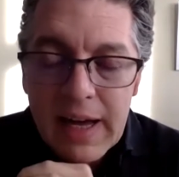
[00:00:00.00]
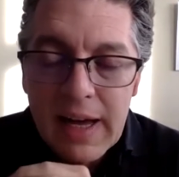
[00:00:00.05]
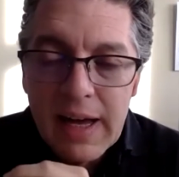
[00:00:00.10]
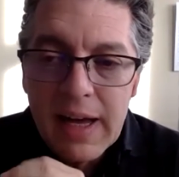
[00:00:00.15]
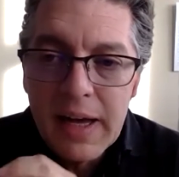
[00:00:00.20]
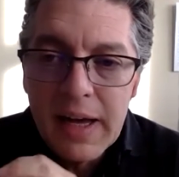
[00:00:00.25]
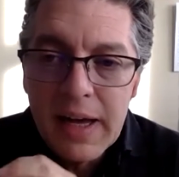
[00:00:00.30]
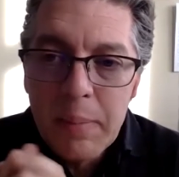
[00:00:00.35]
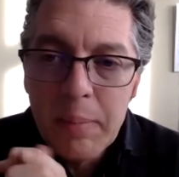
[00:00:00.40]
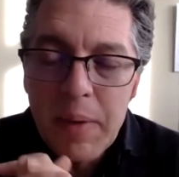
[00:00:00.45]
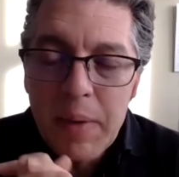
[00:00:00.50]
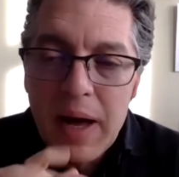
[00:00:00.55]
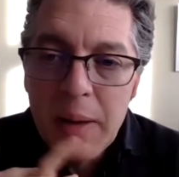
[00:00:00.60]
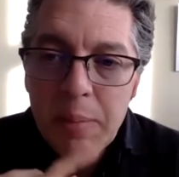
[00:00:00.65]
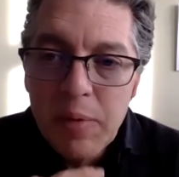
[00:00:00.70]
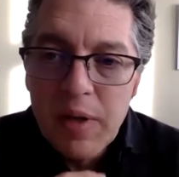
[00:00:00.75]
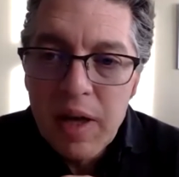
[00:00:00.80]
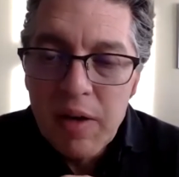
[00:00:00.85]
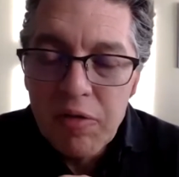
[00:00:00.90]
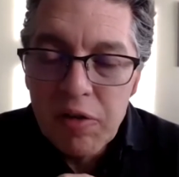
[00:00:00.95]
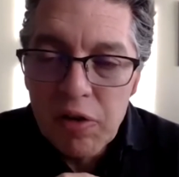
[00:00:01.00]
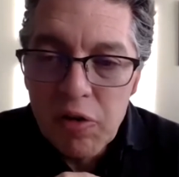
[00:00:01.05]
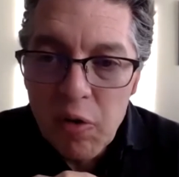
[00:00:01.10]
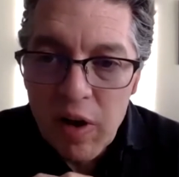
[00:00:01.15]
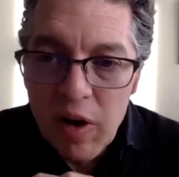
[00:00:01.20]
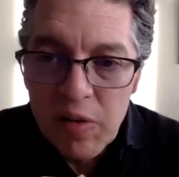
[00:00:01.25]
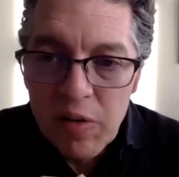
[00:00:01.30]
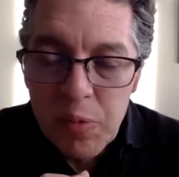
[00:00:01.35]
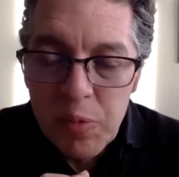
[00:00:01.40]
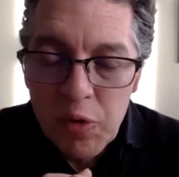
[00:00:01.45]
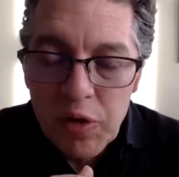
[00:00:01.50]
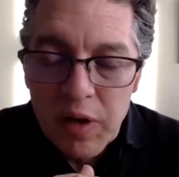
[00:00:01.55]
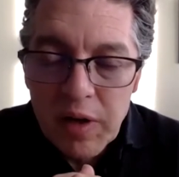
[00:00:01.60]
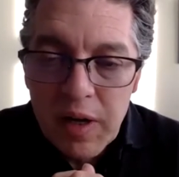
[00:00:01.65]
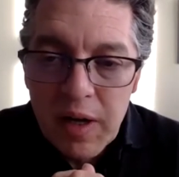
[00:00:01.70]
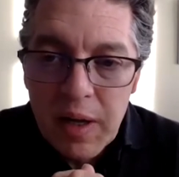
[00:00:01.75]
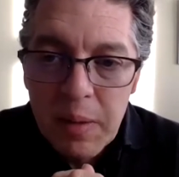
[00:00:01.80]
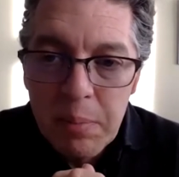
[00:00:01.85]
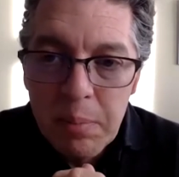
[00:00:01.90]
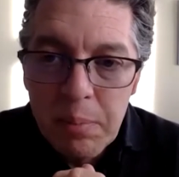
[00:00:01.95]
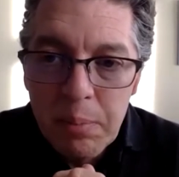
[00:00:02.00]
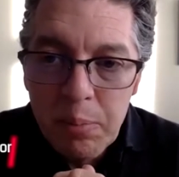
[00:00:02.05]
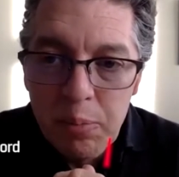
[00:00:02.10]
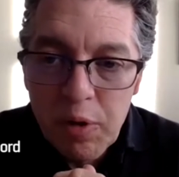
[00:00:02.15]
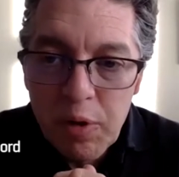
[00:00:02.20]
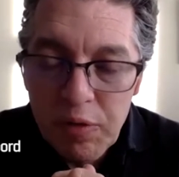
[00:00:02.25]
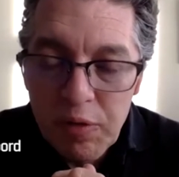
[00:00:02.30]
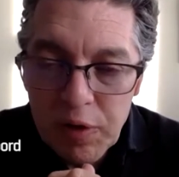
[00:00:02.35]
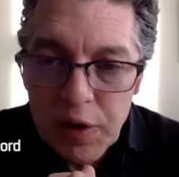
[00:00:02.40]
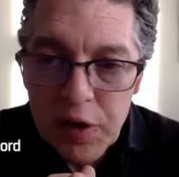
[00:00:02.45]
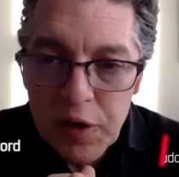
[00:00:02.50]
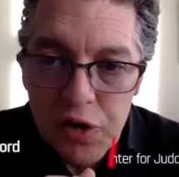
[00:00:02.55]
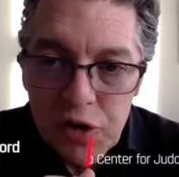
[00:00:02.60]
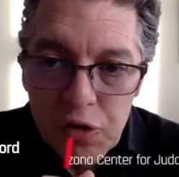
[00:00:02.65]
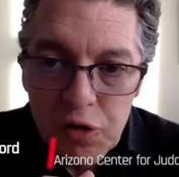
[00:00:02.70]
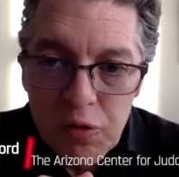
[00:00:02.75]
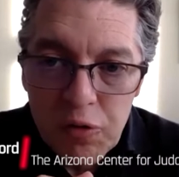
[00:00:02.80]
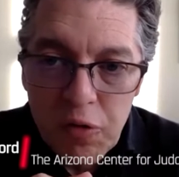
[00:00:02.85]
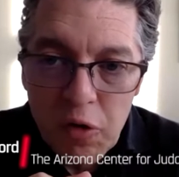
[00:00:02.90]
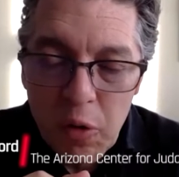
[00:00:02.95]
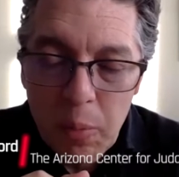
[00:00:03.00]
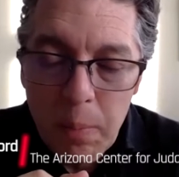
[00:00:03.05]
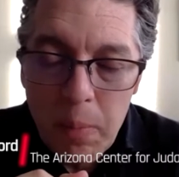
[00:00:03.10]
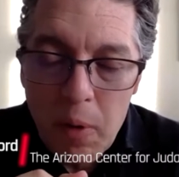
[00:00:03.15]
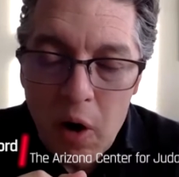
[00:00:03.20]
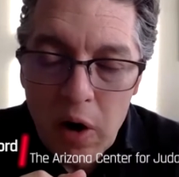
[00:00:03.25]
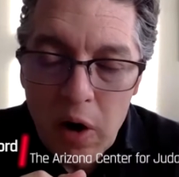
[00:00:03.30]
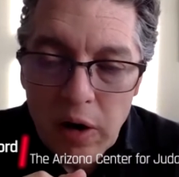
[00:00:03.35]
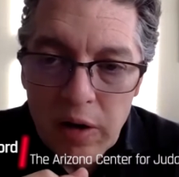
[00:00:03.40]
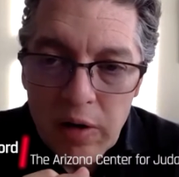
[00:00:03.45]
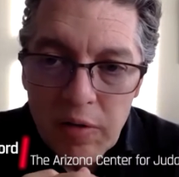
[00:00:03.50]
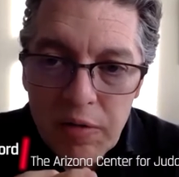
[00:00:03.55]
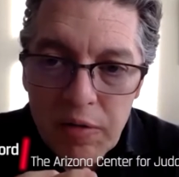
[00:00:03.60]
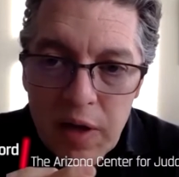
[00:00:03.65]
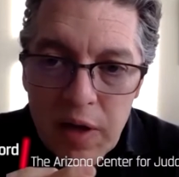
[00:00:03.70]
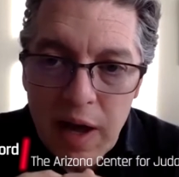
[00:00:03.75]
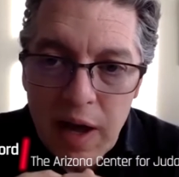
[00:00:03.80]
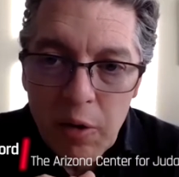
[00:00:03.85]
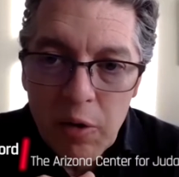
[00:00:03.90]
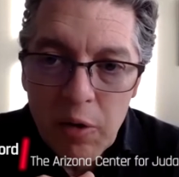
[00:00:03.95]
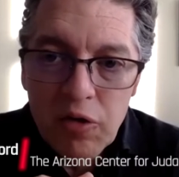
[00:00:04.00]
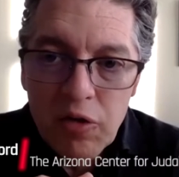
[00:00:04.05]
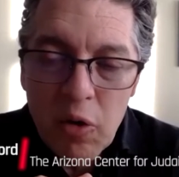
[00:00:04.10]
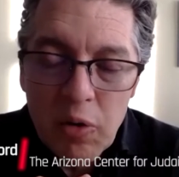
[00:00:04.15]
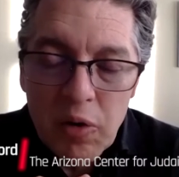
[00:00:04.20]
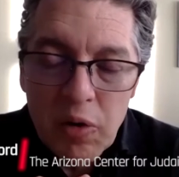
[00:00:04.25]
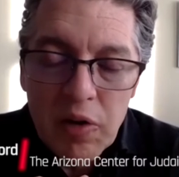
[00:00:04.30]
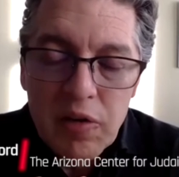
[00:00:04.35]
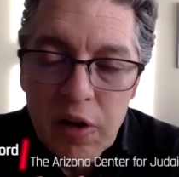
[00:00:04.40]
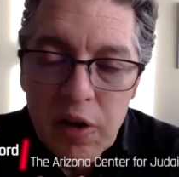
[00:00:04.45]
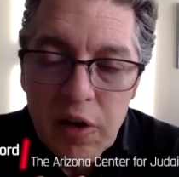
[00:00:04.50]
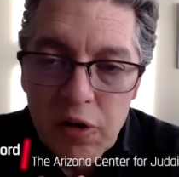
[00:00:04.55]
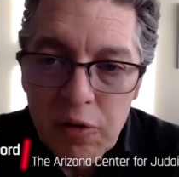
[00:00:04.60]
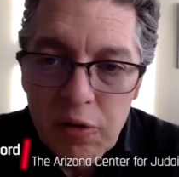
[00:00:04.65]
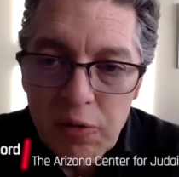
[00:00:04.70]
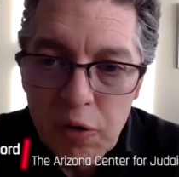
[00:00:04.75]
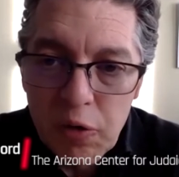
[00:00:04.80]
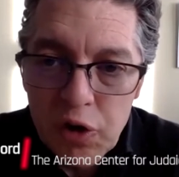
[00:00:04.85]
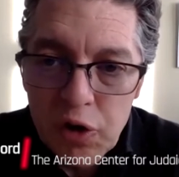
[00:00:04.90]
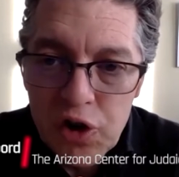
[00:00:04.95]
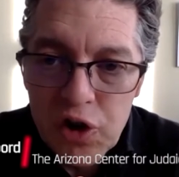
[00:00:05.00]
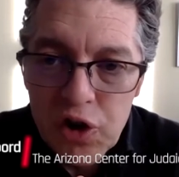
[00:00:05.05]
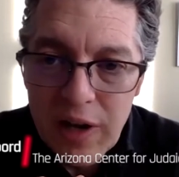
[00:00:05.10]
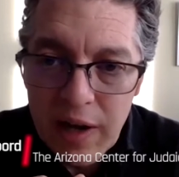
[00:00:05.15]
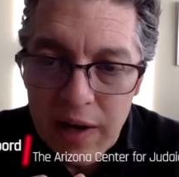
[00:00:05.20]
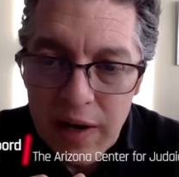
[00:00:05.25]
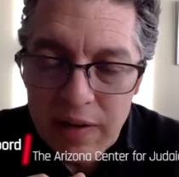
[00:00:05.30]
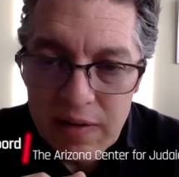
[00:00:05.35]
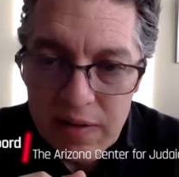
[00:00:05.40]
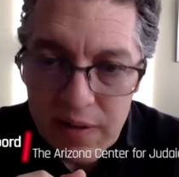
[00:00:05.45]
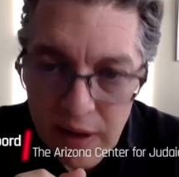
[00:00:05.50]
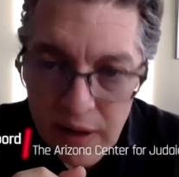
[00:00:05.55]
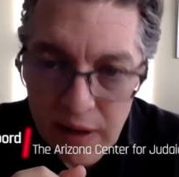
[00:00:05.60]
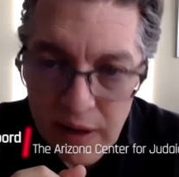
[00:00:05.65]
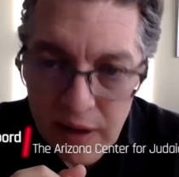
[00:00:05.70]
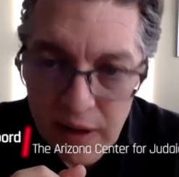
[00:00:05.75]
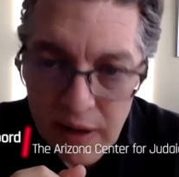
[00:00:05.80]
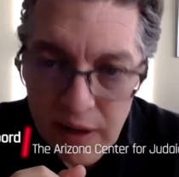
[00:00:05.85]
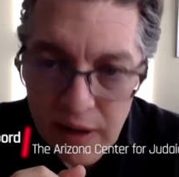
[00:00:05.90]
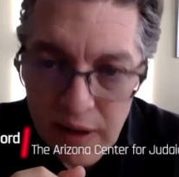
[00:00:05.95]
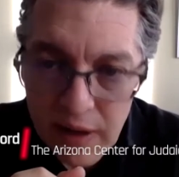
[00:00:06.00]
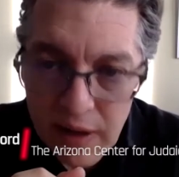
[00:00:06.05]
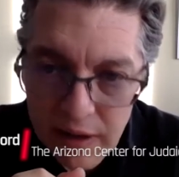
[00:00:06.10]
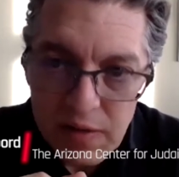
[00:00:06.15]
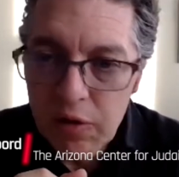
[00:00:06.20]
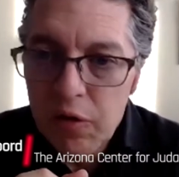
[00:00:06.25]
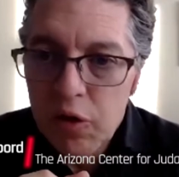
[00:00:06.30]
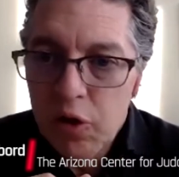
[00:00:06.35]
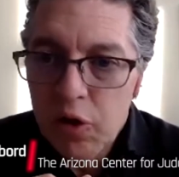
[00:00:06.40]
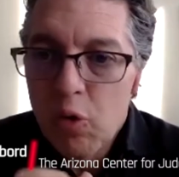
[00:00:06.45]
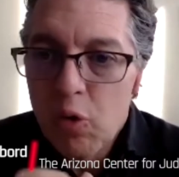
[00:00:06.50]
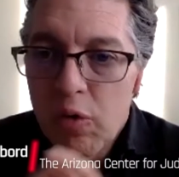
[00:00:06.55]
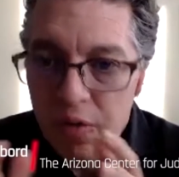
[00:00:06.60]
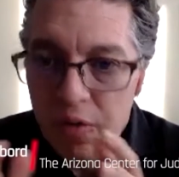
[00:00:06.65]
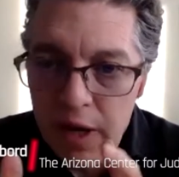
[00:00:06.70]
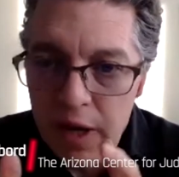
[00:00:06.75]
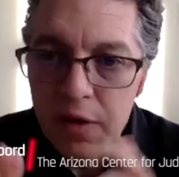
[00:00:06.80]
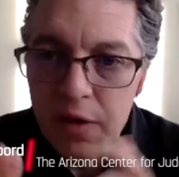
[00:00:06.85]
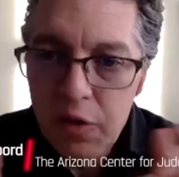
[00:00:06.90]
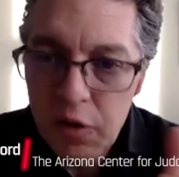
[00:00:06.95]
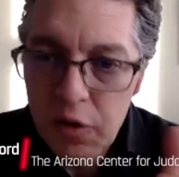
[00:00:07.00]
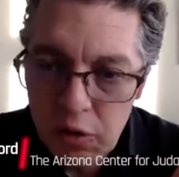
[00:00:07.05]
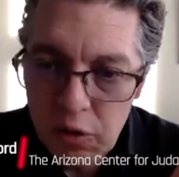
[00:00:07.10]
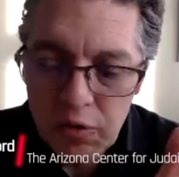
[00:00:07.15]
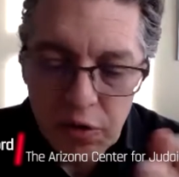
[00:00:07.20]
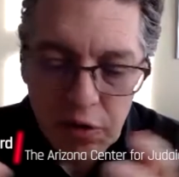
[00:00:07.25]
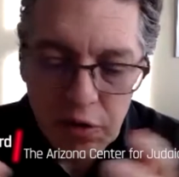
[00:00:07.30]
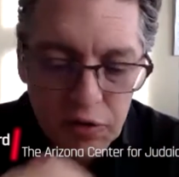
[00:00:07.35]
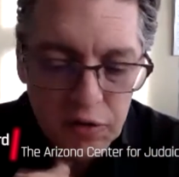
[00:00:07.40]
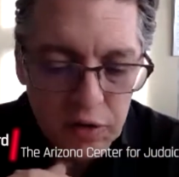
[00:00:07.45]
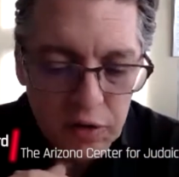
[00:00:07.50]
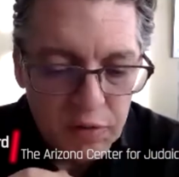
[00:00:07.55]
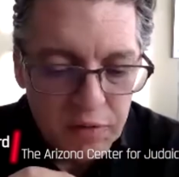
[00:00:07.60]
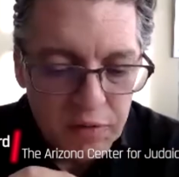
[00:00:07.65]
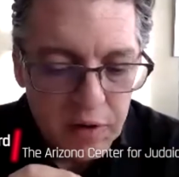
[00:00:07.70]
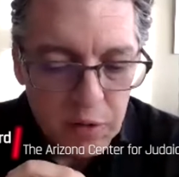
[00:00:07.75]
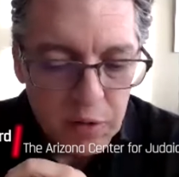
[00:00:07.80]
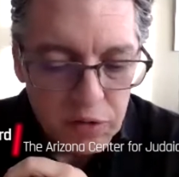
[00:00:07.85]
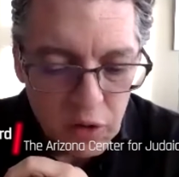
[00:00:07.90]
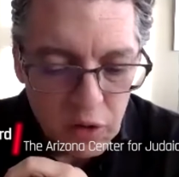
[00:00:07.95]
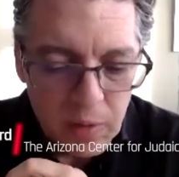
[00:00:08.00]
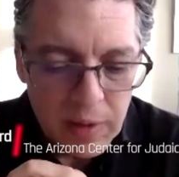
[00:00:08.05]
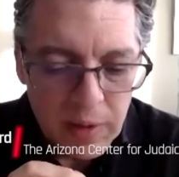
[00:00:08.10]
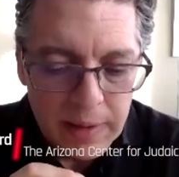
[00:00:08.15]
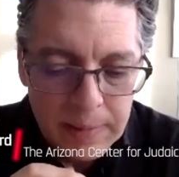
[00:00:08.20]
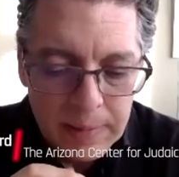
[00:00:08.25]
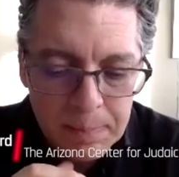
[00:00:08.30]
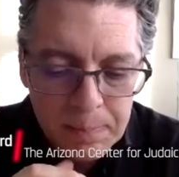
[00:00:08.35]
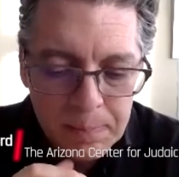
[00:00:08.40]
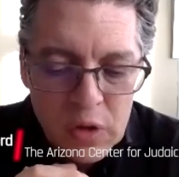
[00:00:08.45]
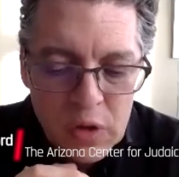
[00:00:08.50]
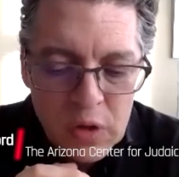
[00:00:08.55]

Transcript: Uh, I'm David Graizbord and I'm privileged to form part of the Arizona Center for Judaic Studies here at the U of A, the University of Arizona.